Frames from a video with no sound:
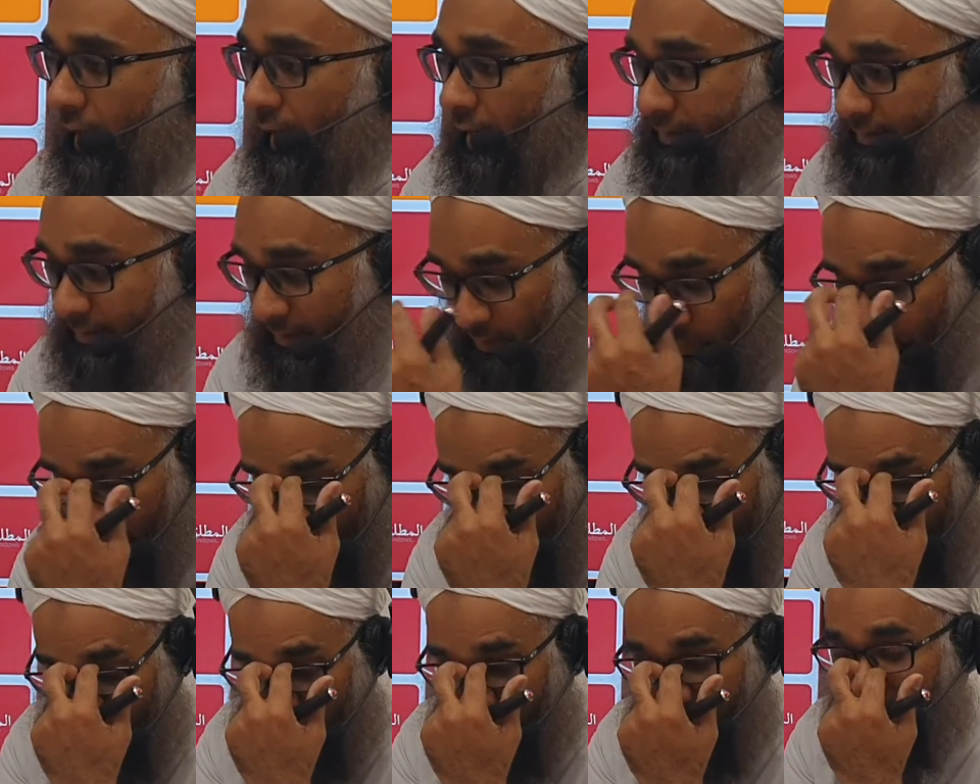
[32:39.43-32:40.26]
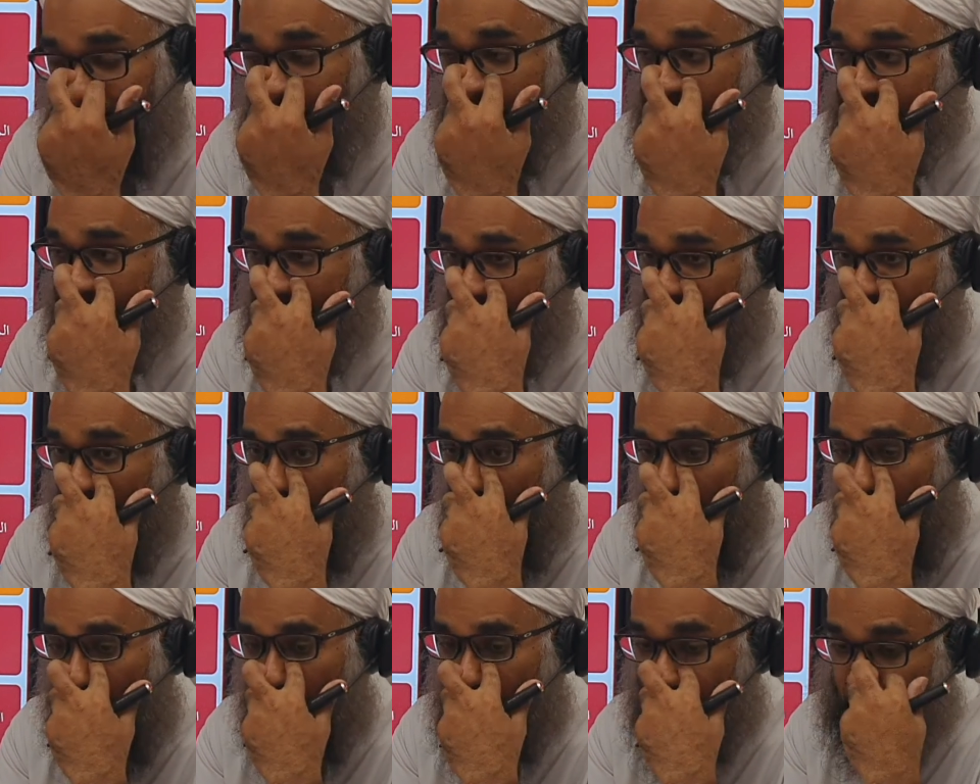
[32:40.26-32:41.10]
And then you can have sari and
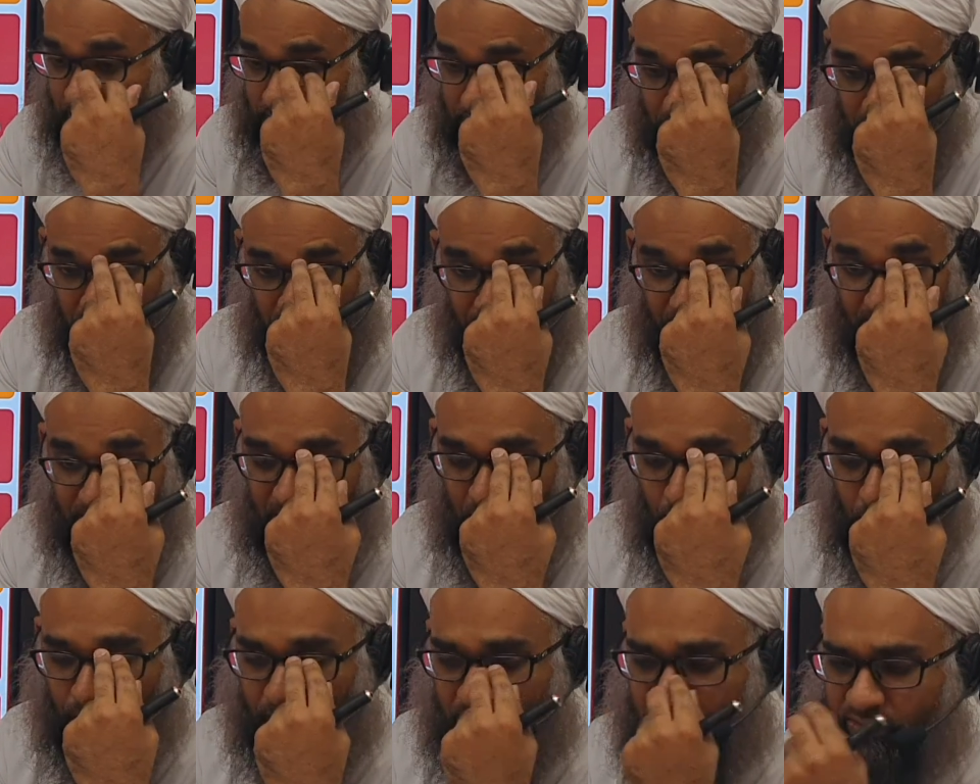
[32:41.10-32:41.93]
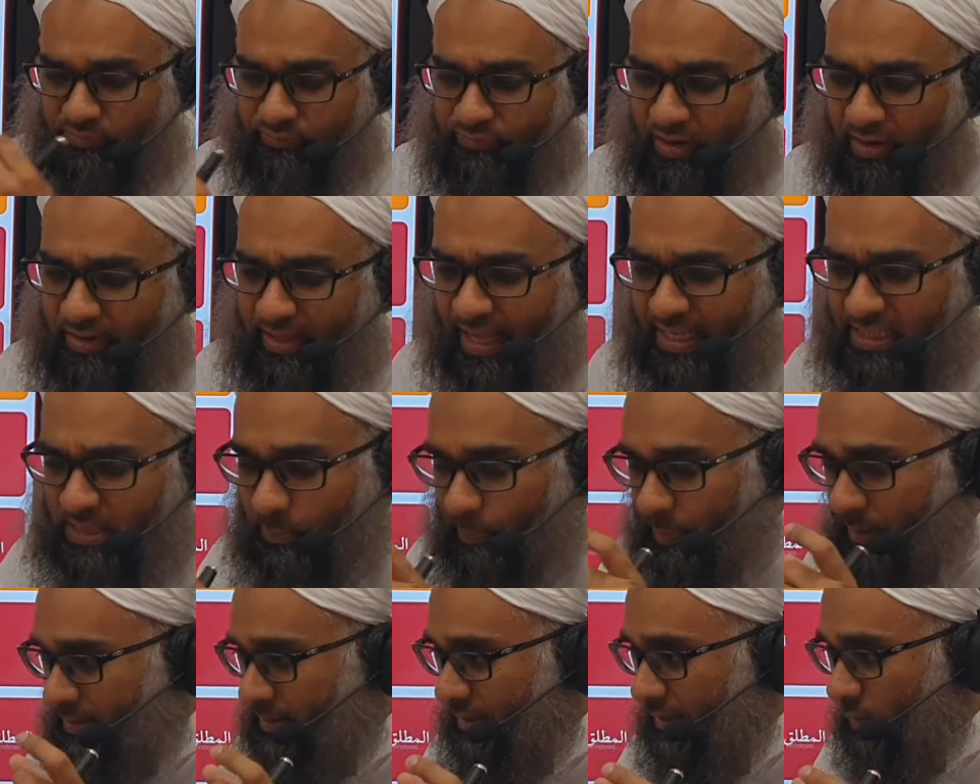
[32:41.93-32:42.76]
kinaya. Sari means that word is very
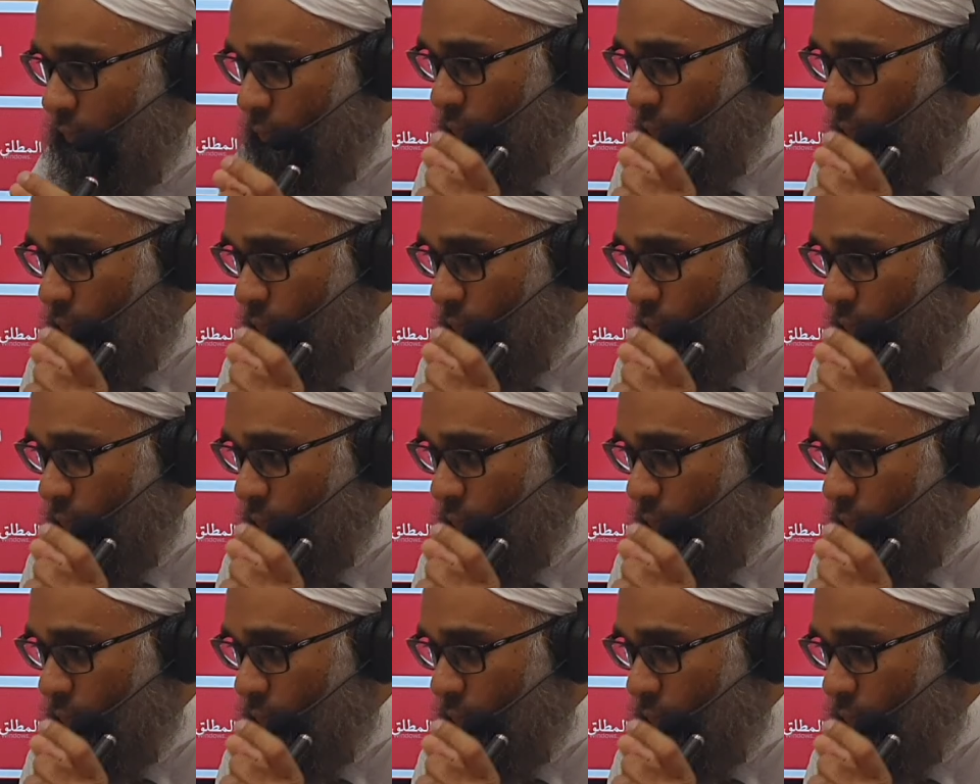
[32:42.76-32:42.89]
explicit.